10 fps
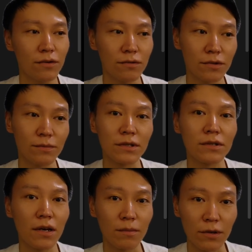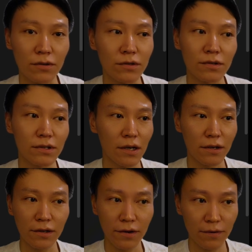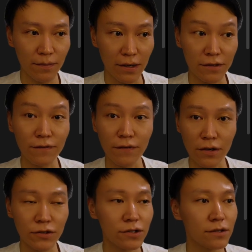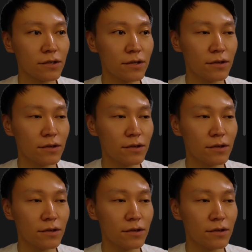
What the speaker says: which means I'm going to study there as a function.